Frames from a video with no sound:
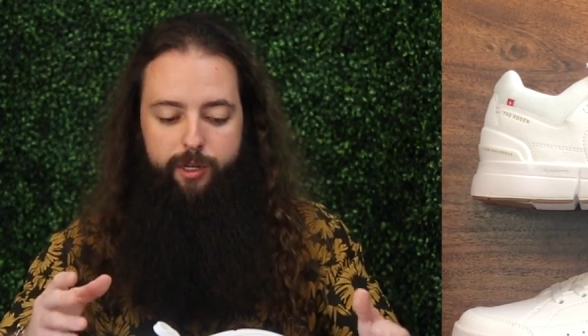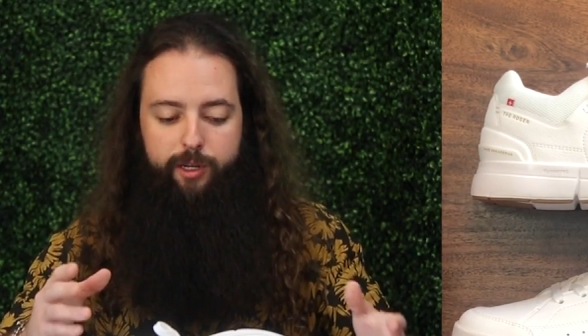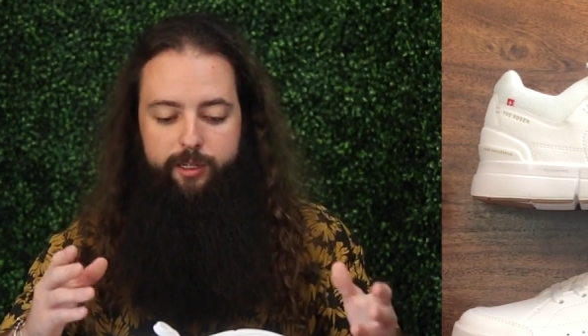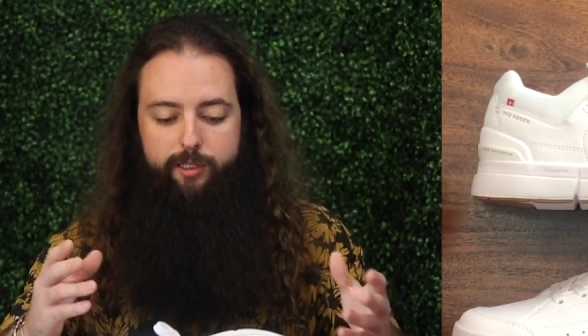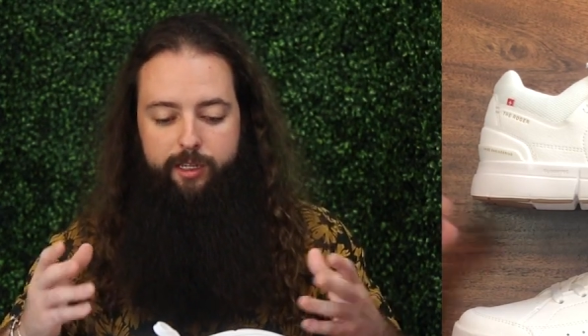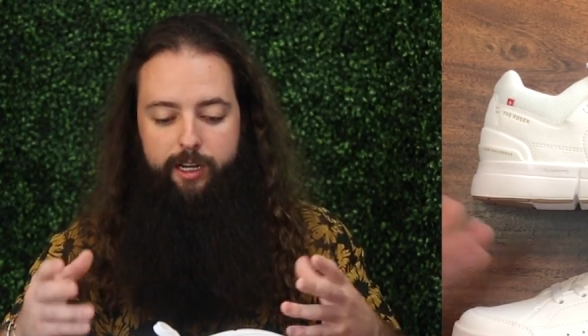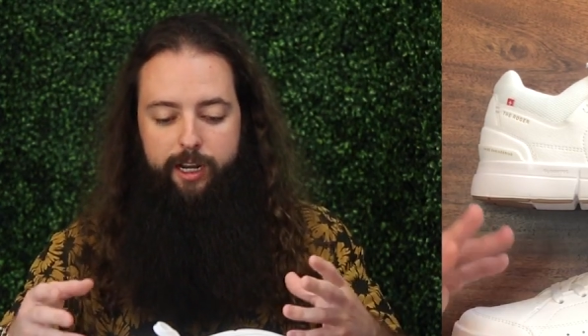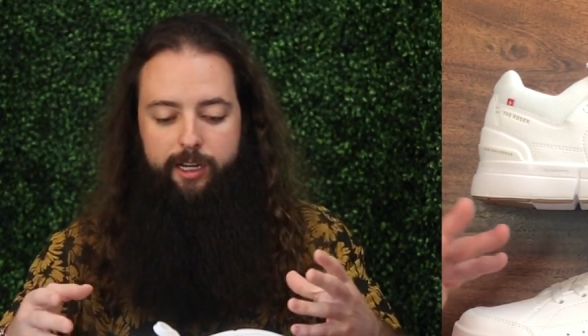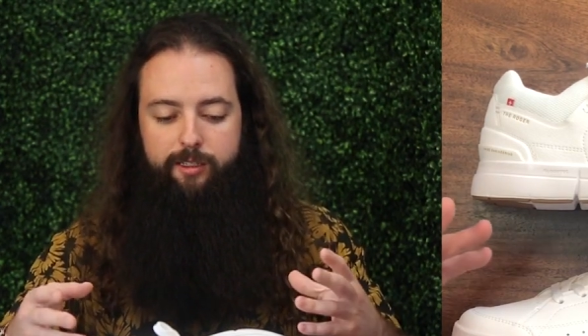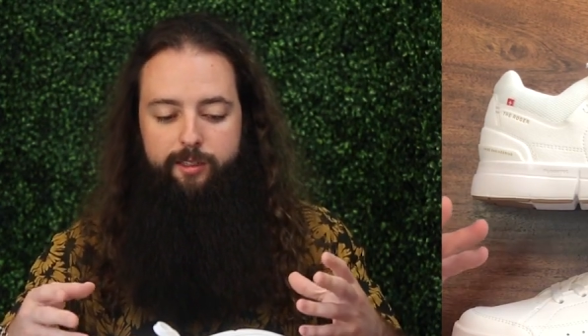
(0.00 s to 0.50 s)

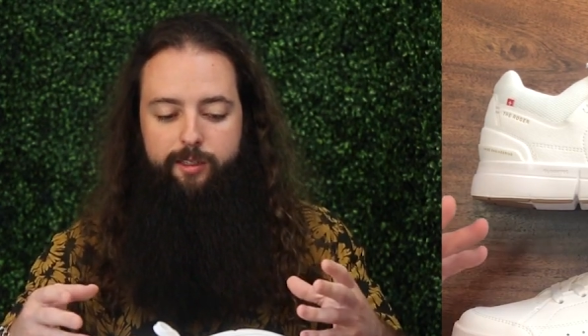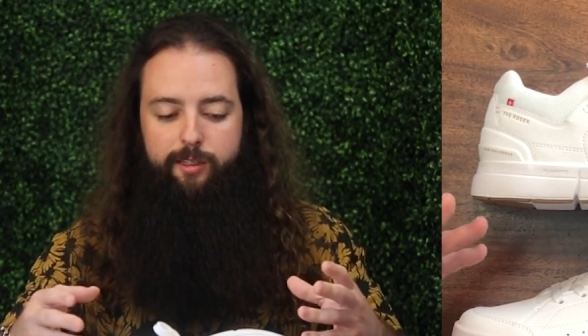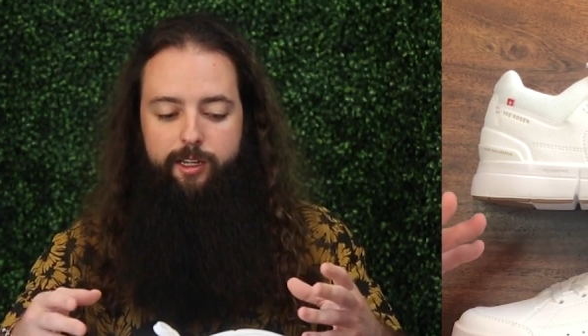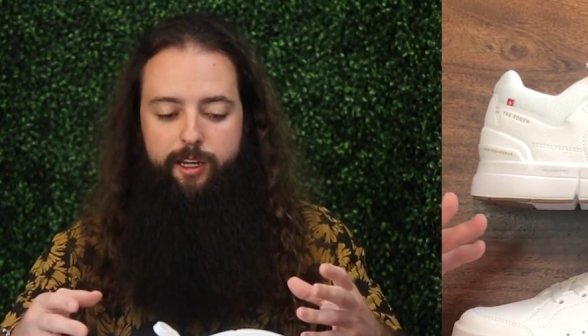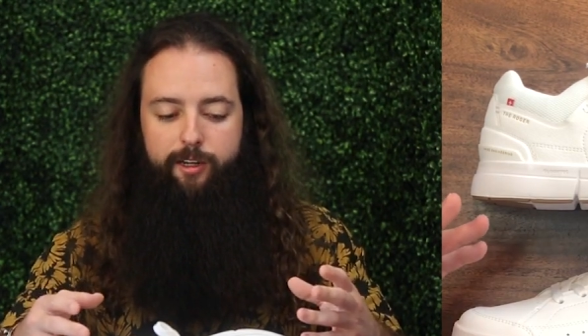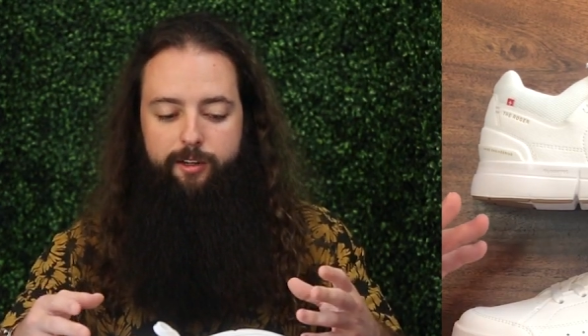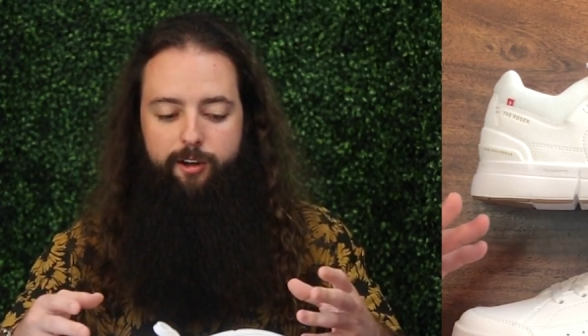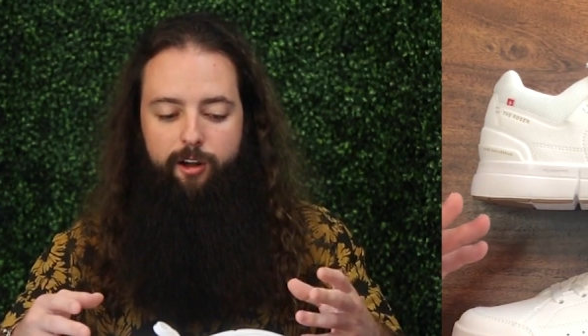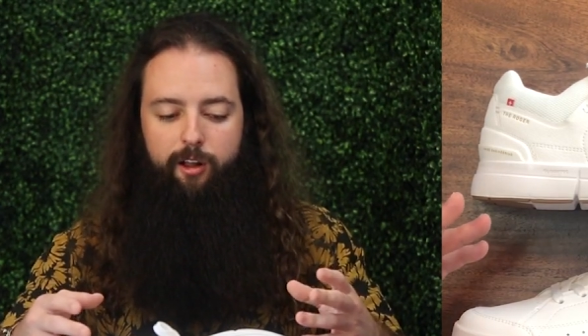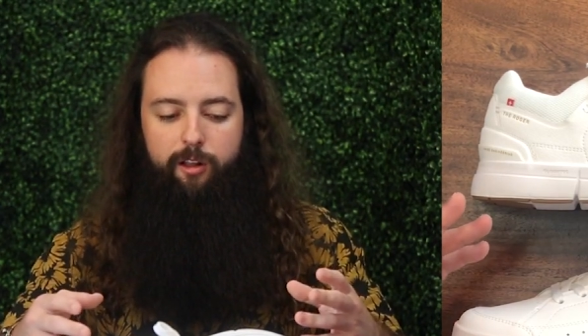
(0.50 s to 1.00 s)
because it has the
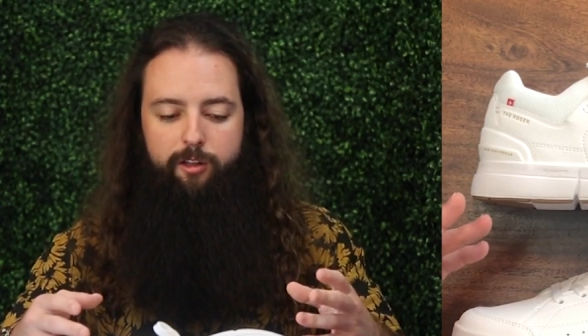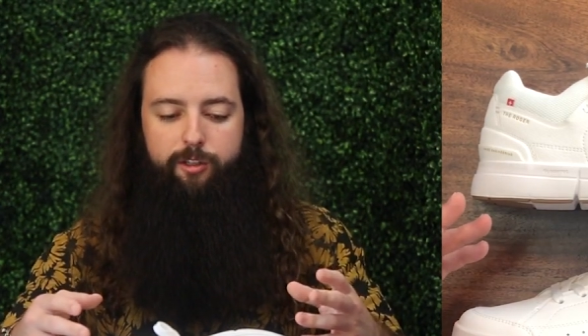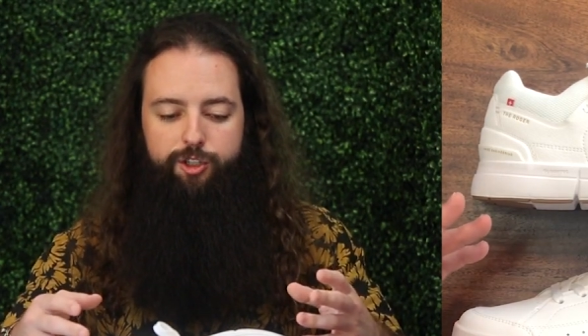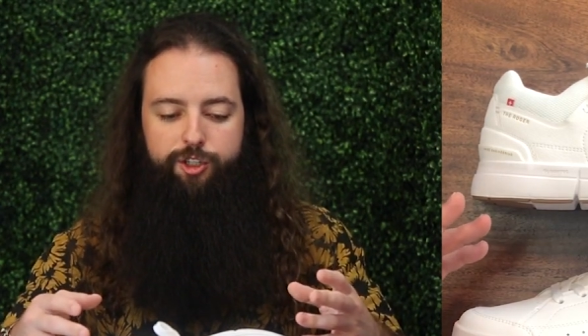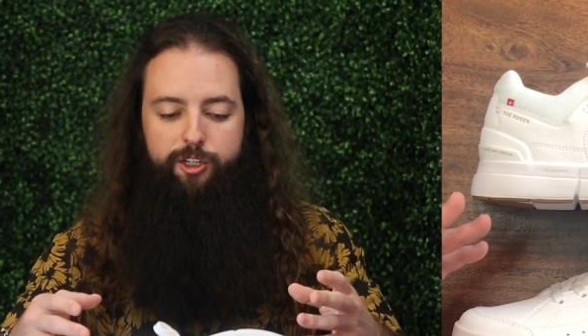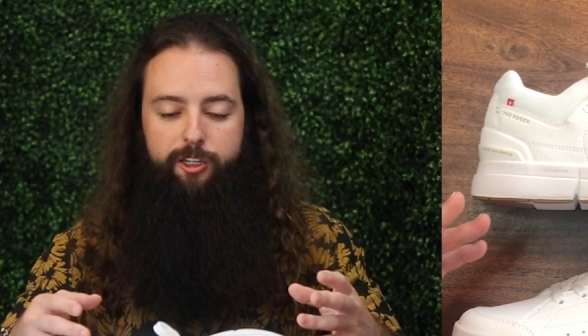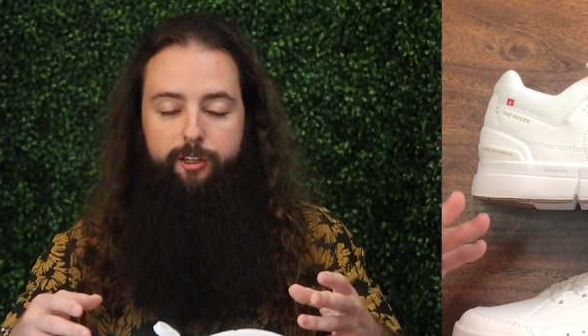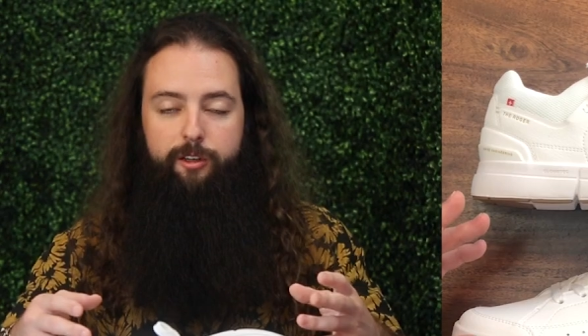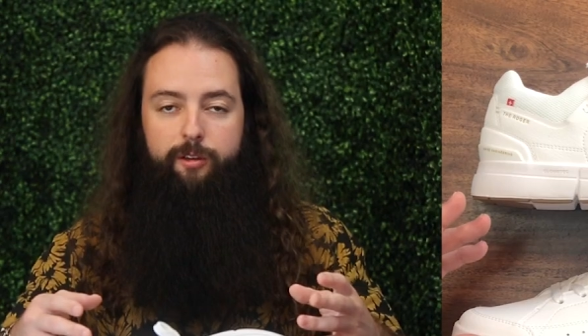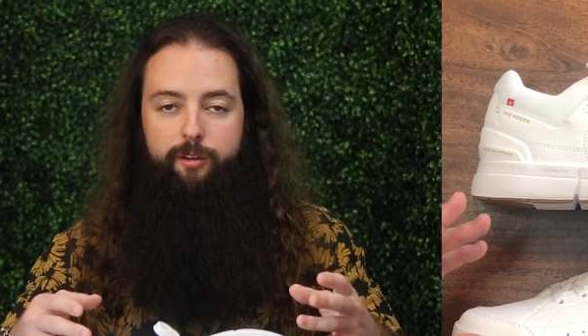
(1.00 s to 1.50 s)

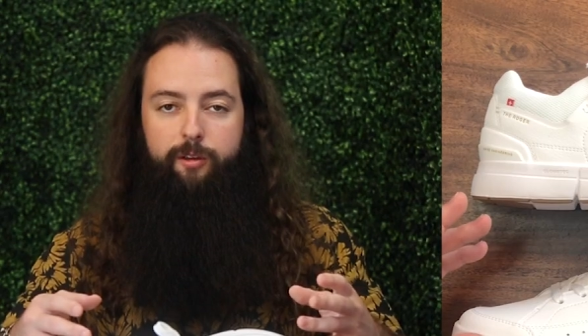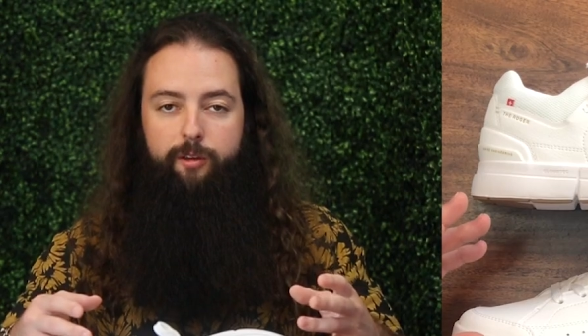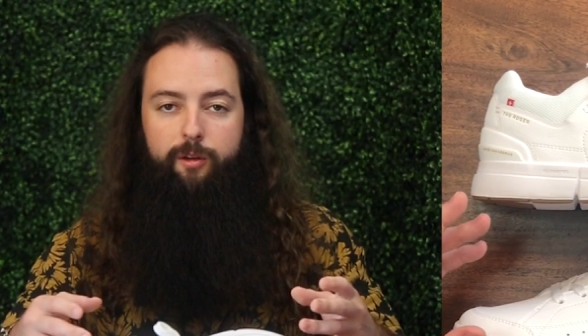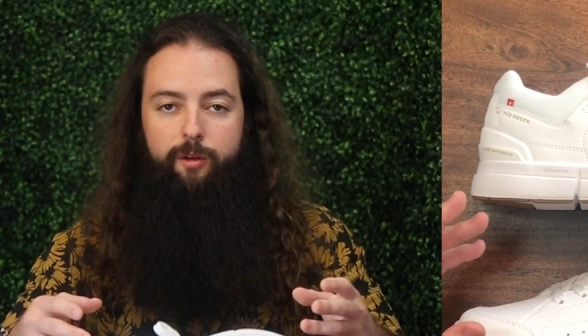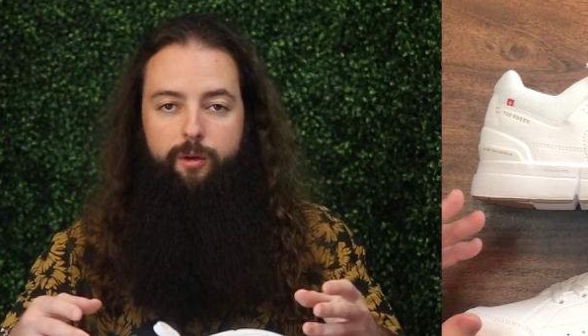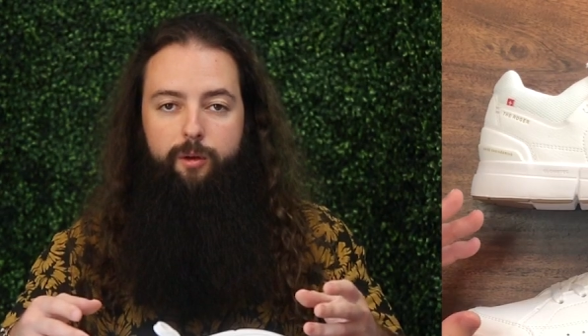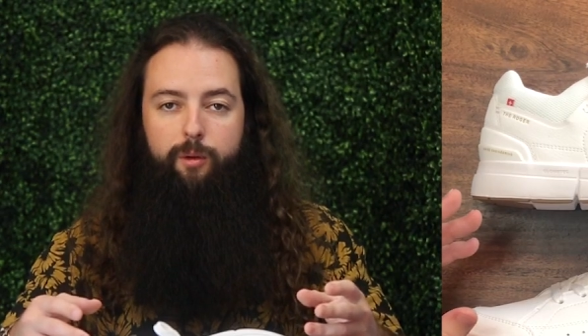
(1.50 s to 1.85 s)
technology